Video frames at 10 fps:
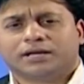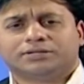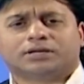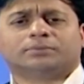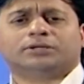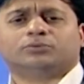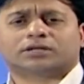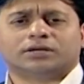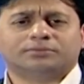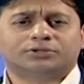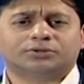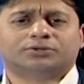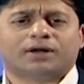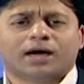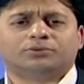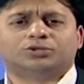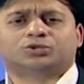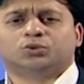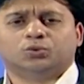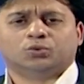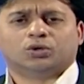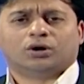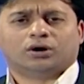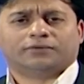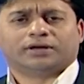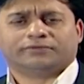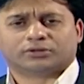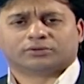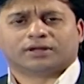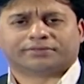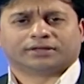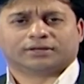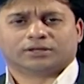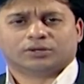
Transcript: and gentlemen, welcome to the round 2 of Everything or Nothing.